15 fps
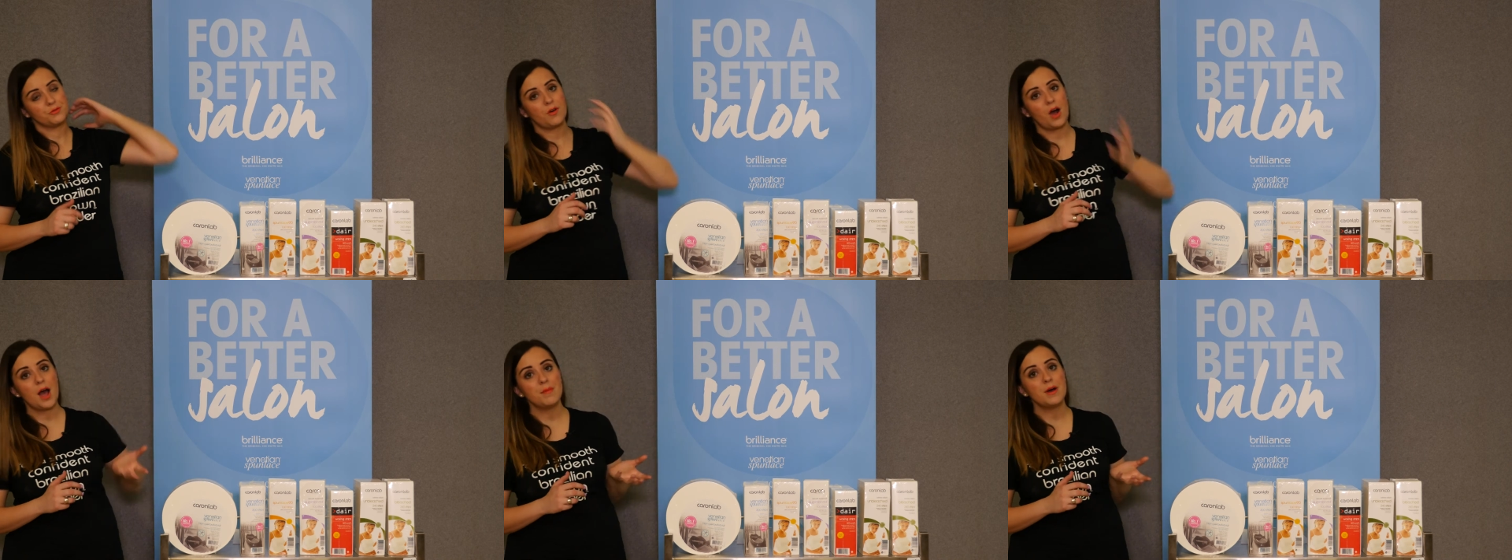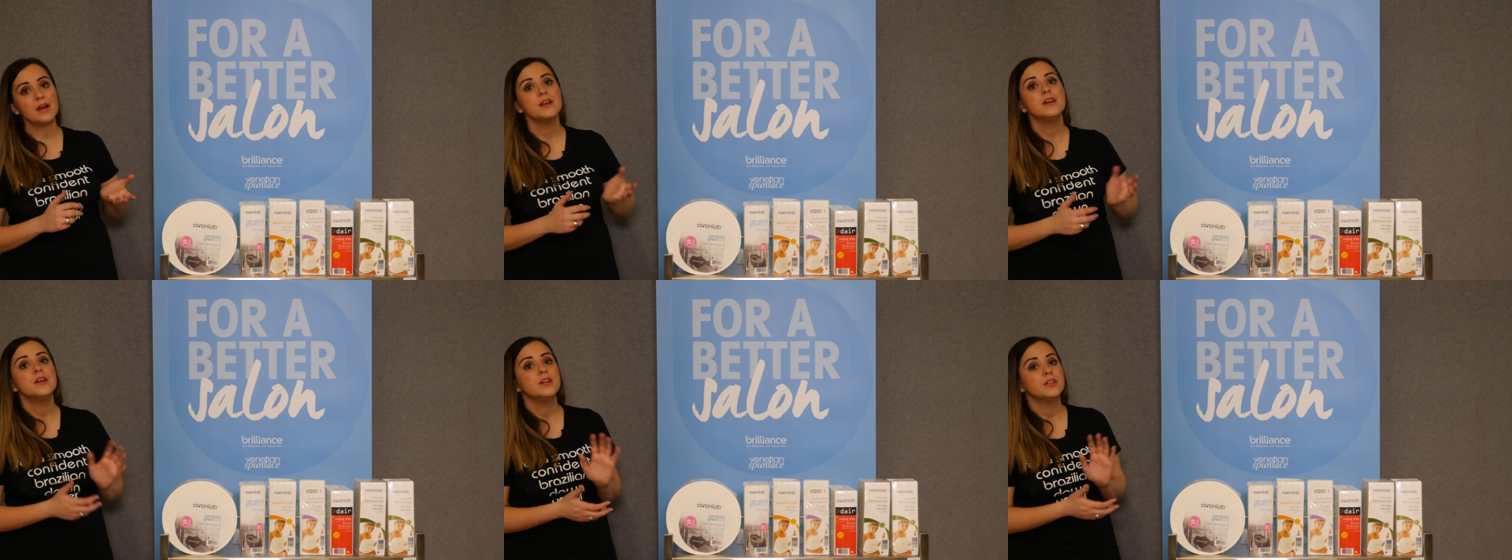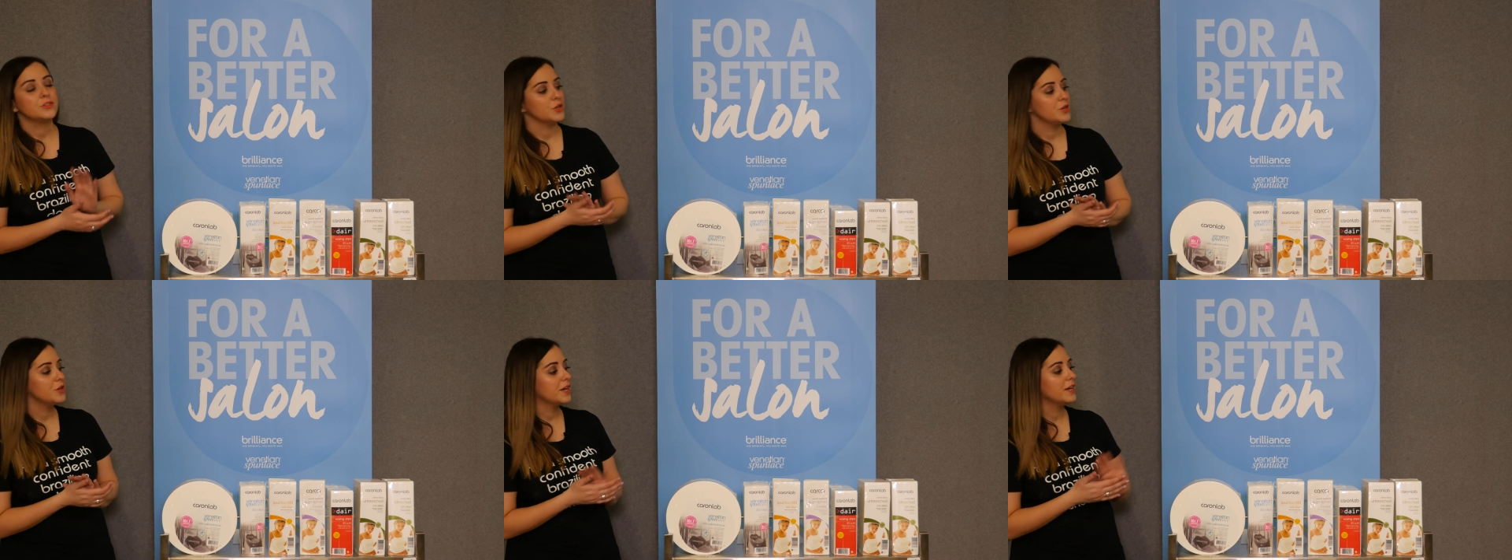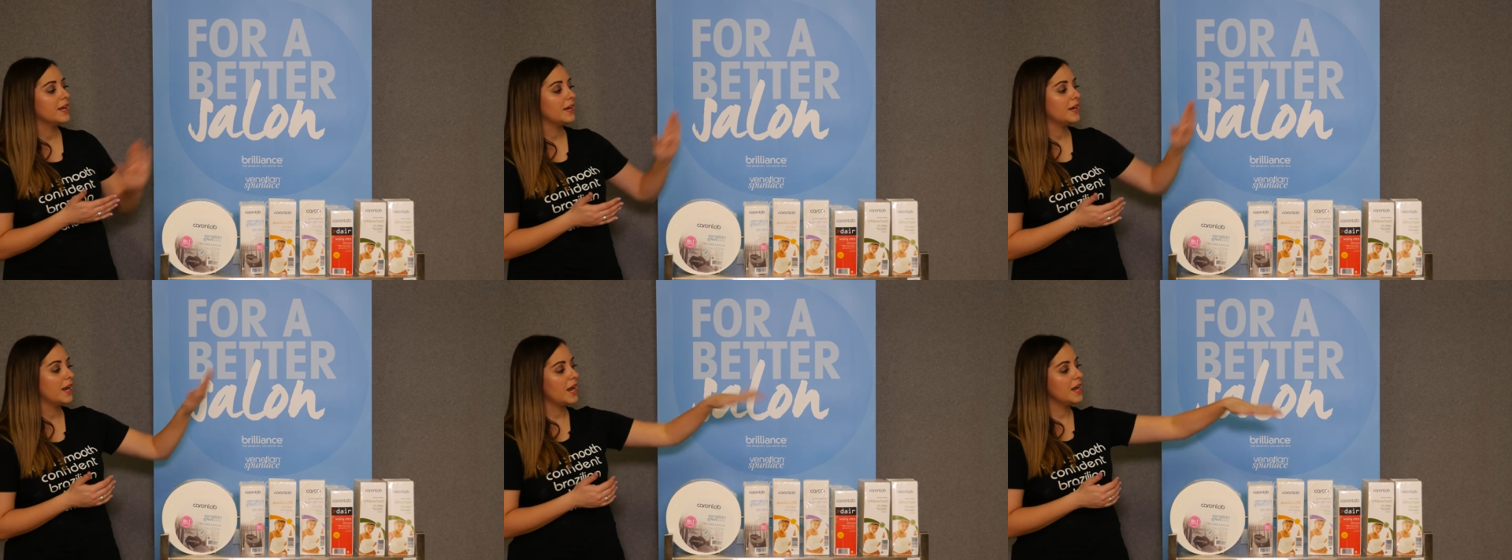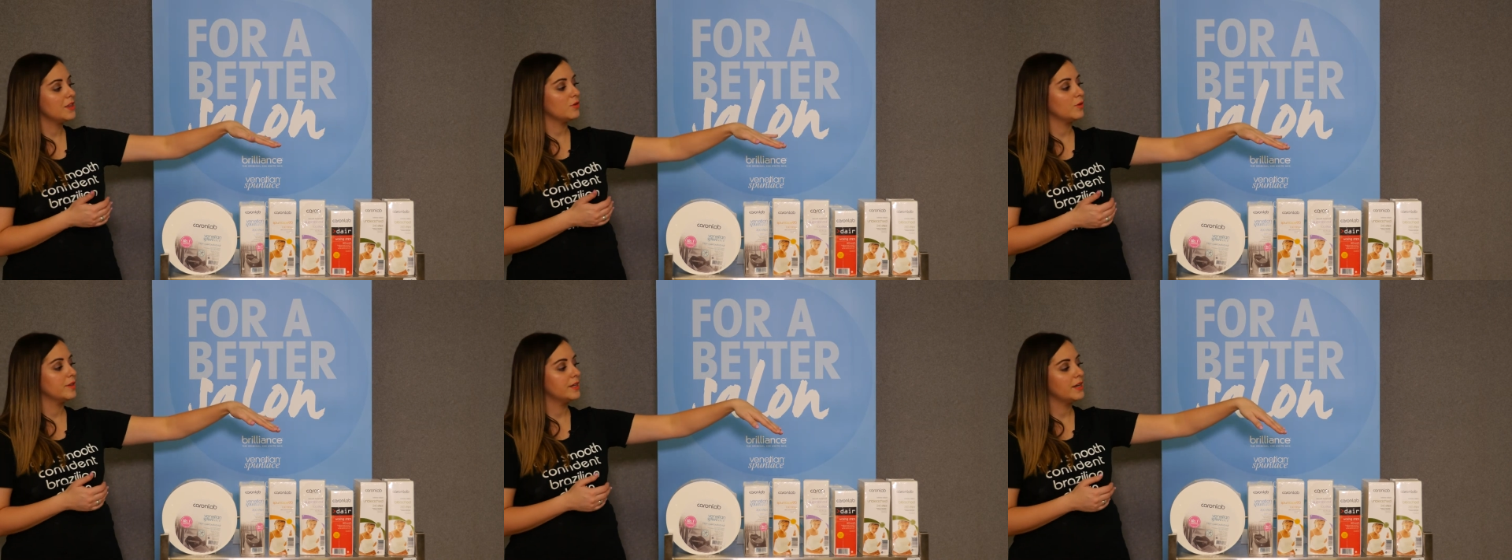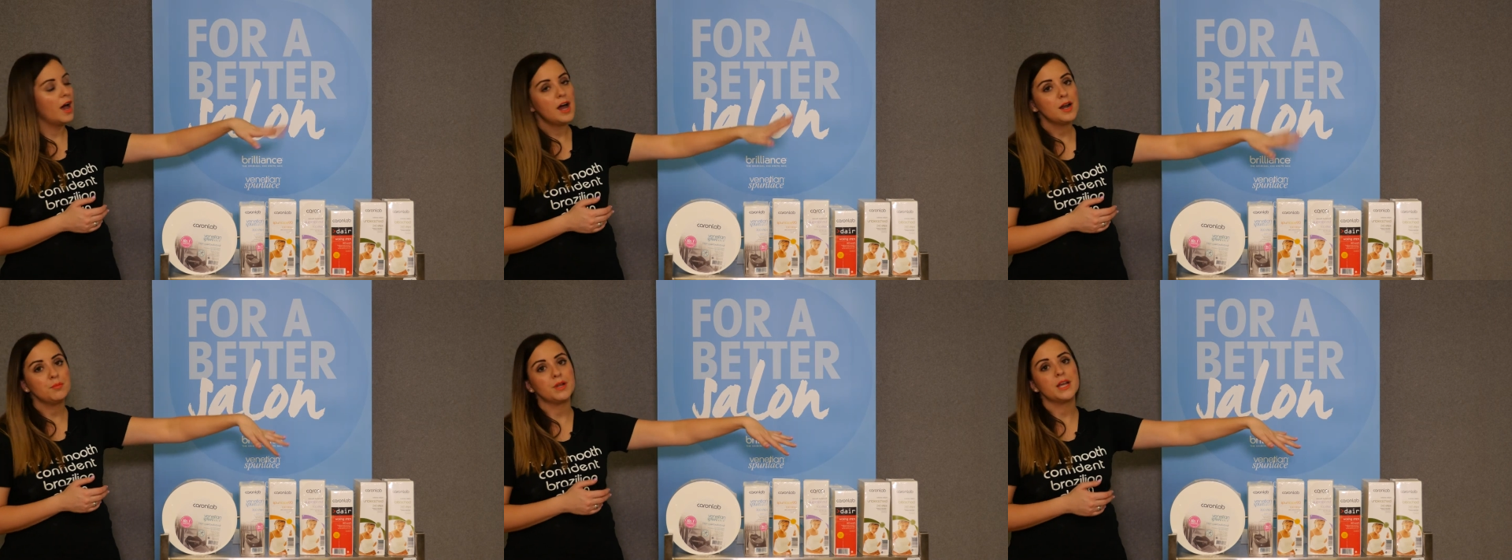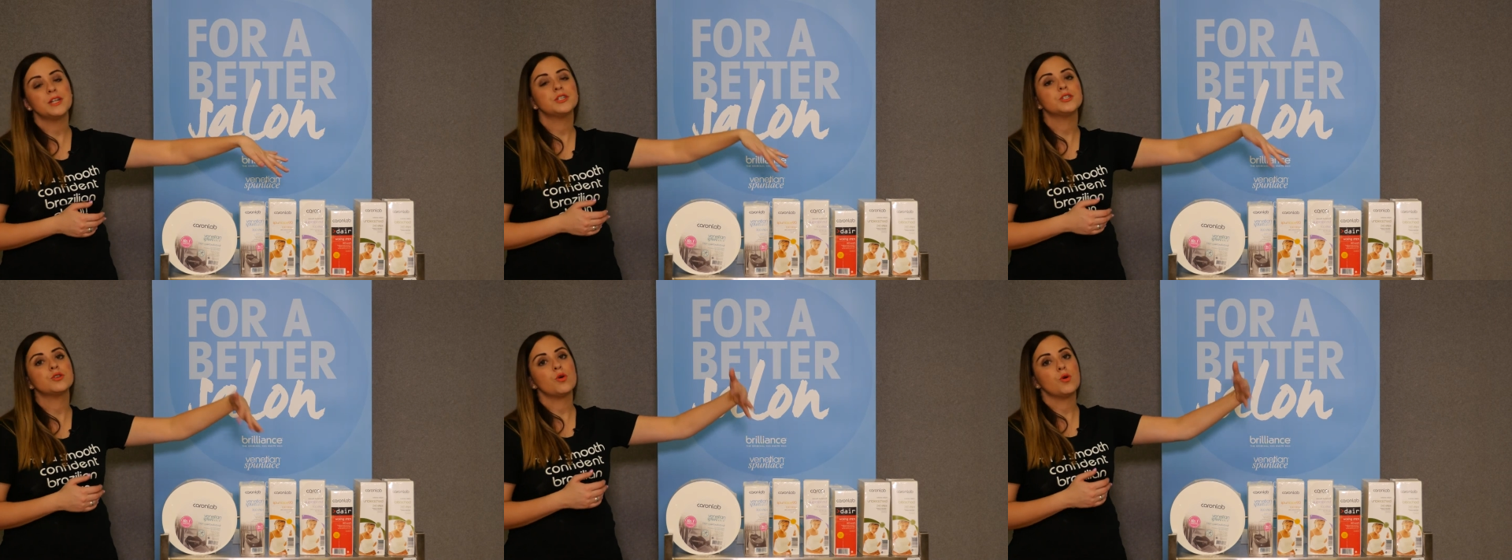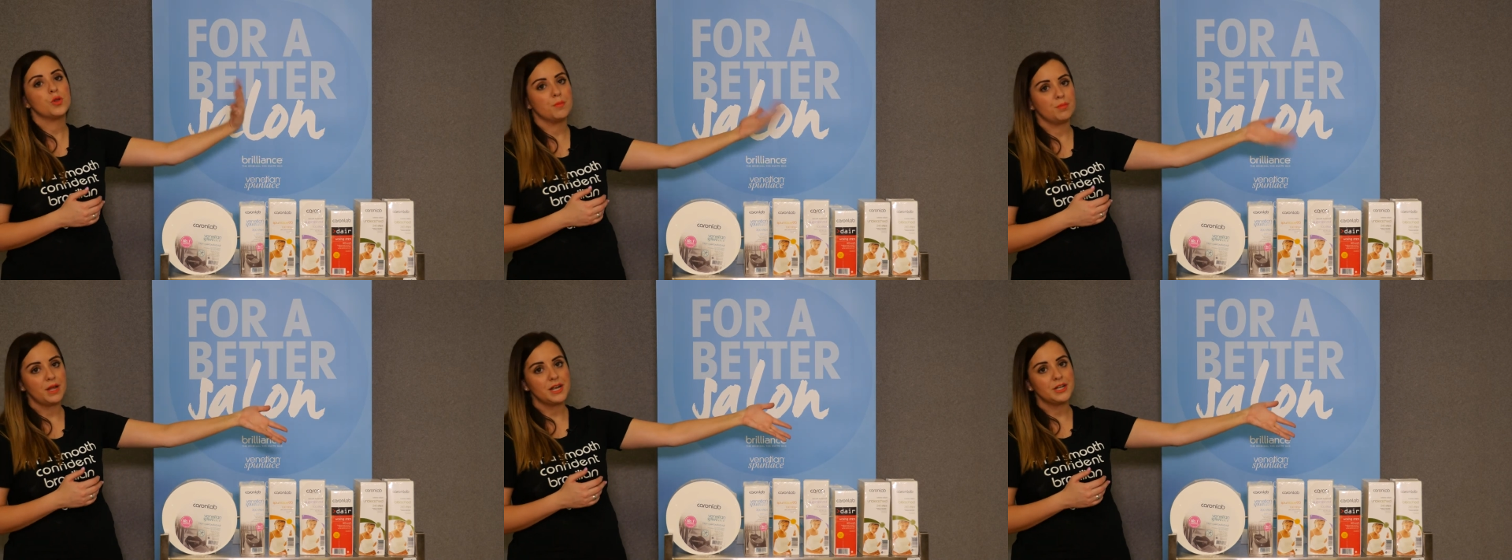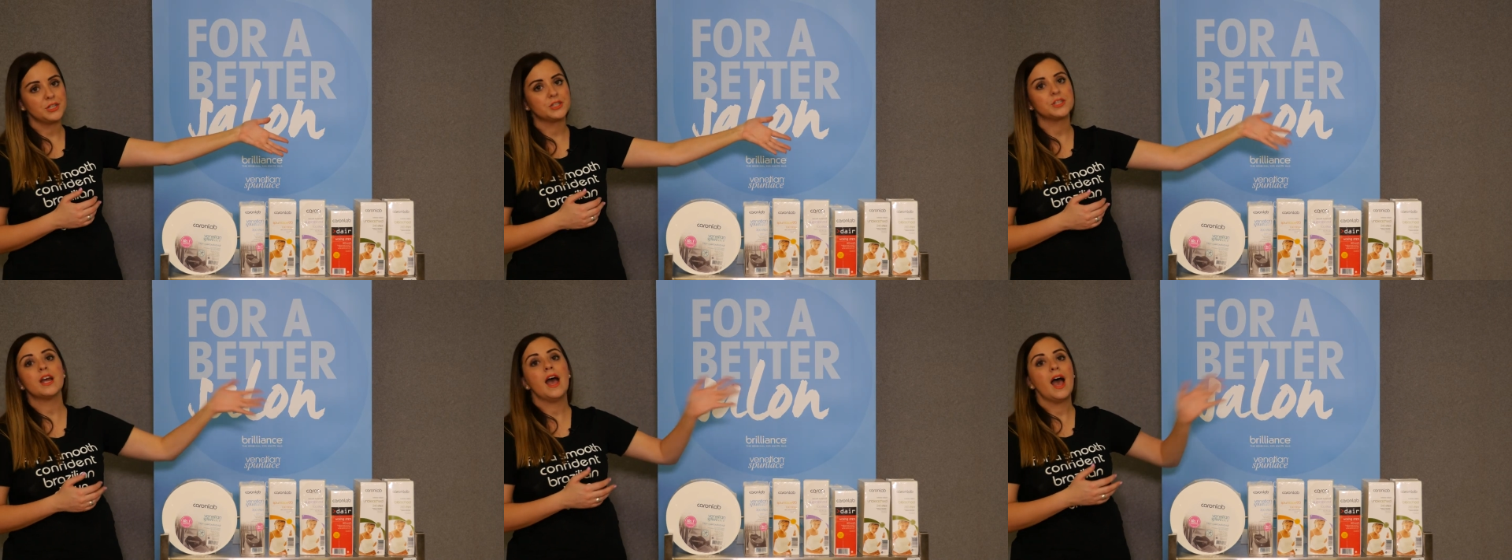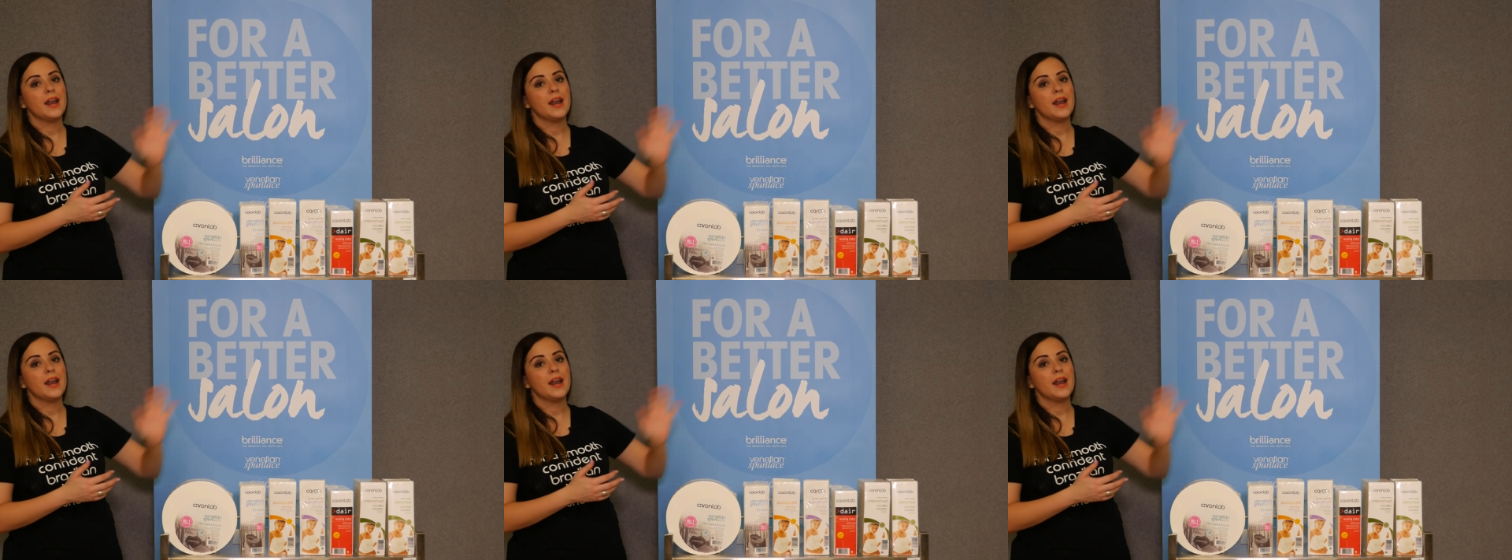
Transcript: fibre. So you can get it either in the unbleached or the bleached.